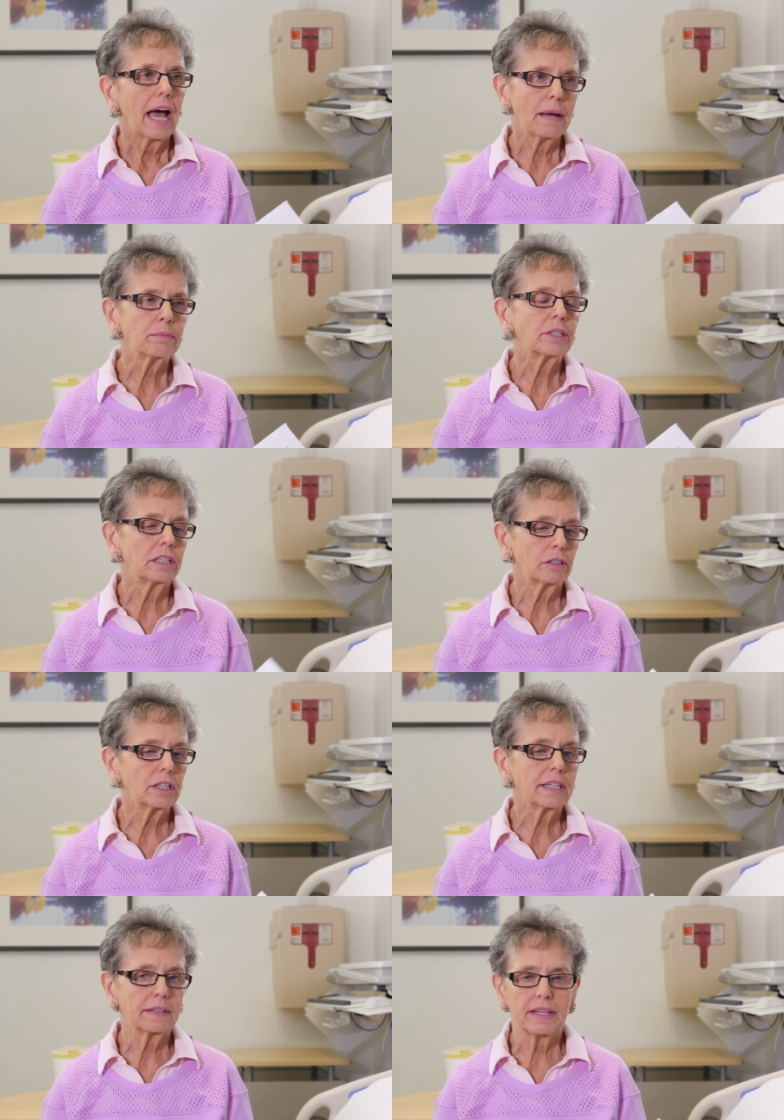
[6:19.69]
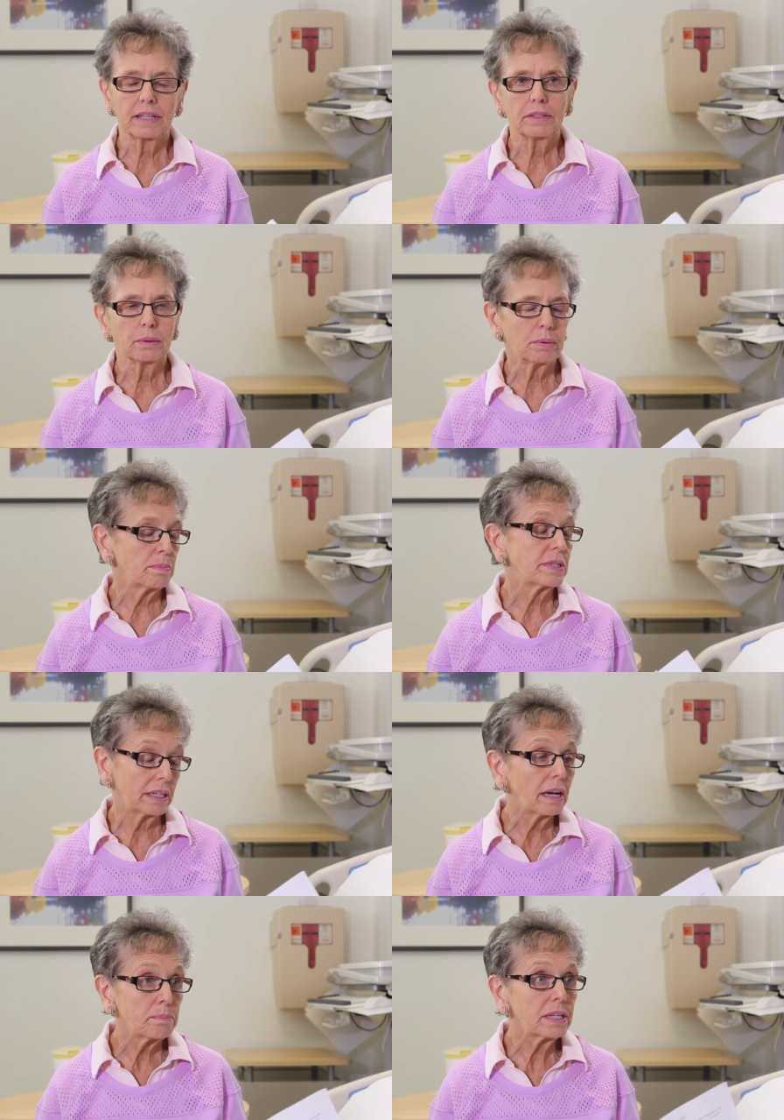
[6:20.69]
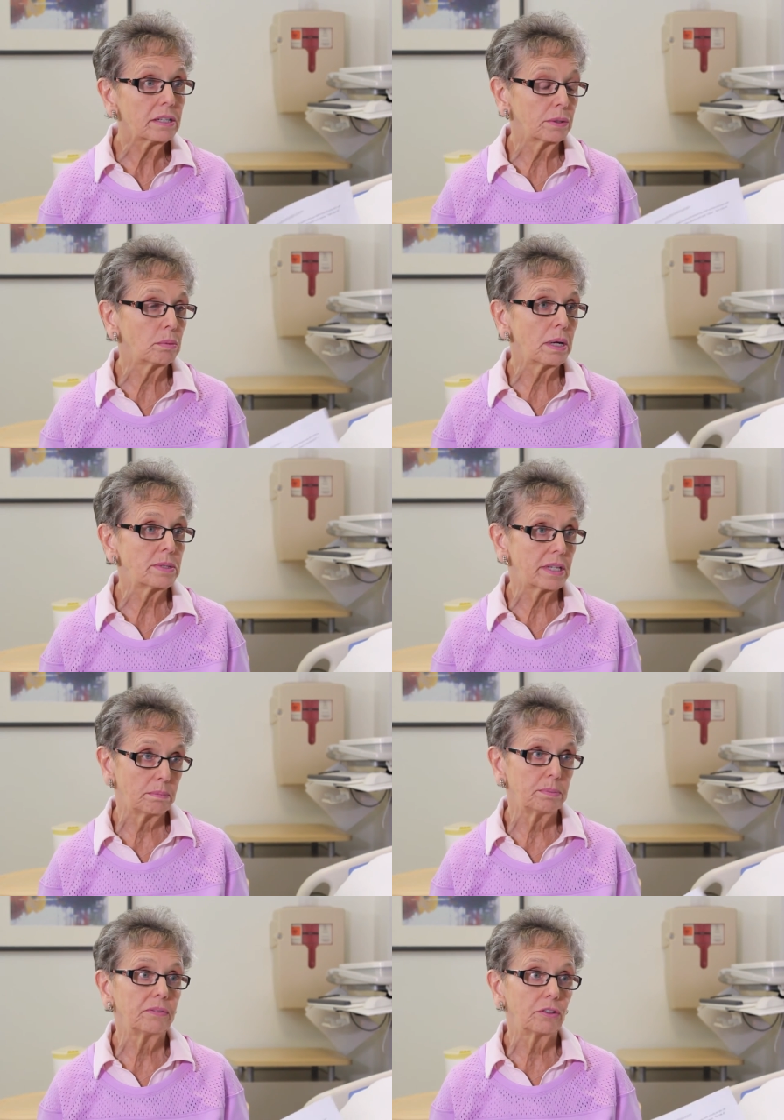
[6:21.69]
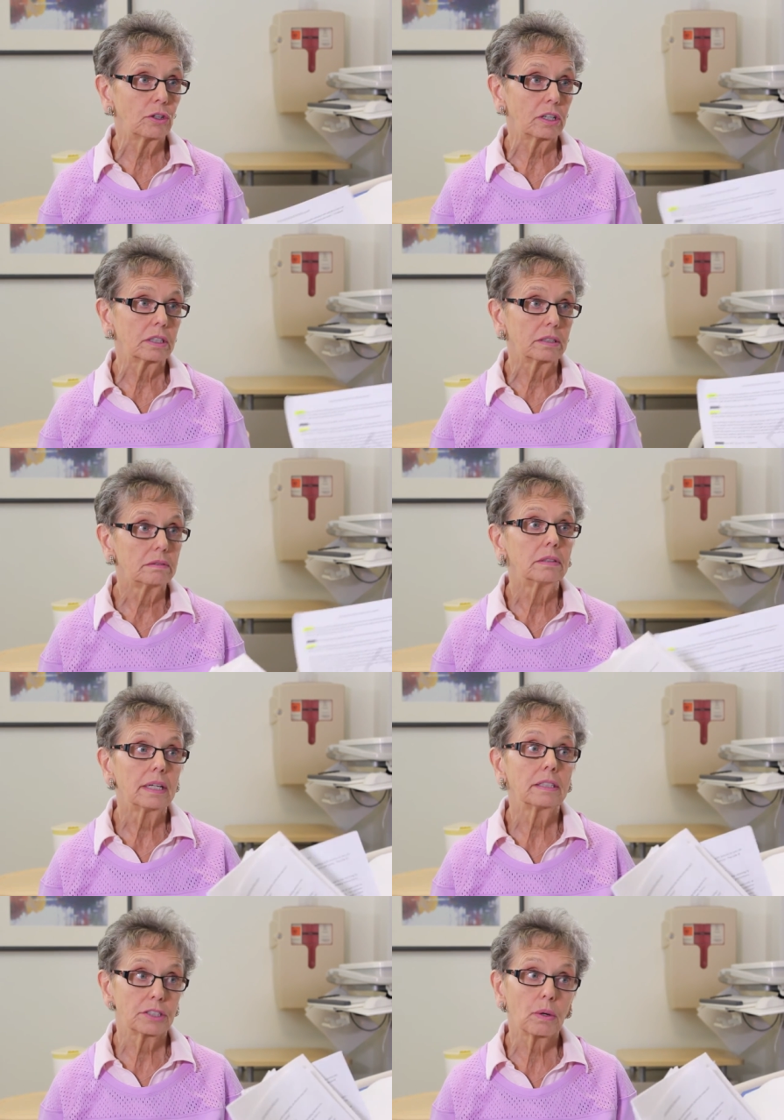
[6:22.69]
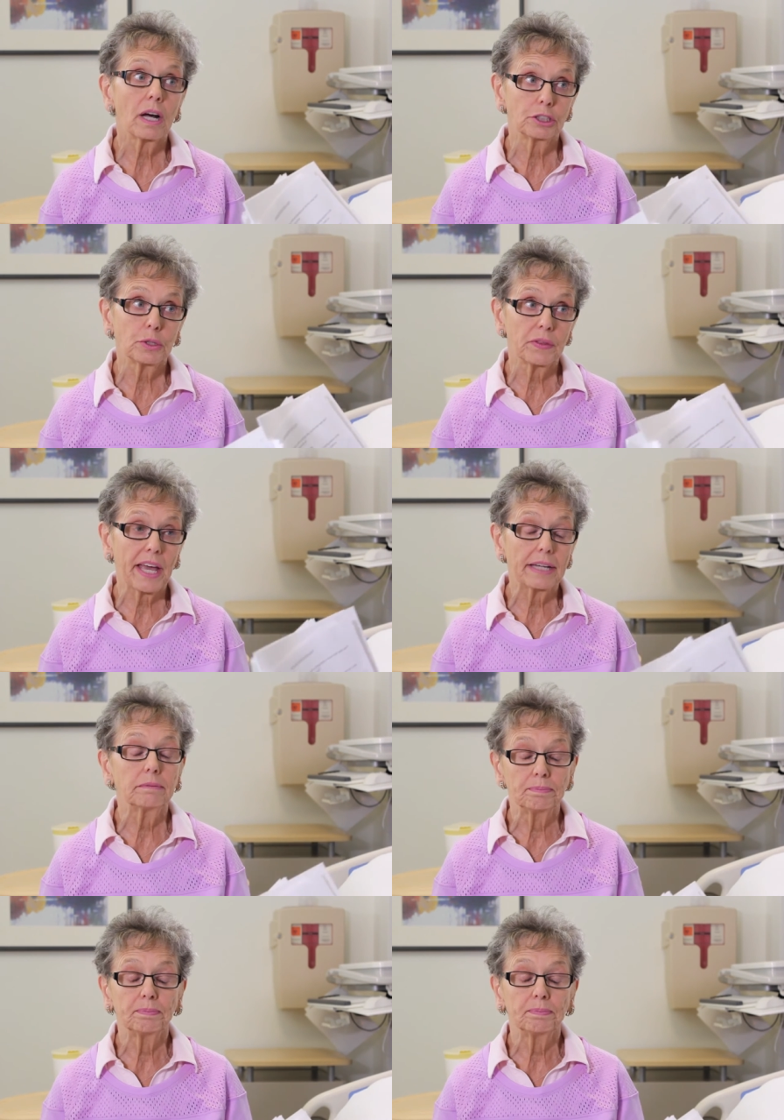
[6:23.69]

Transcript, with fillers: I'm going to look at that on the website. I've been on the website before, oh, so good. I'll do that.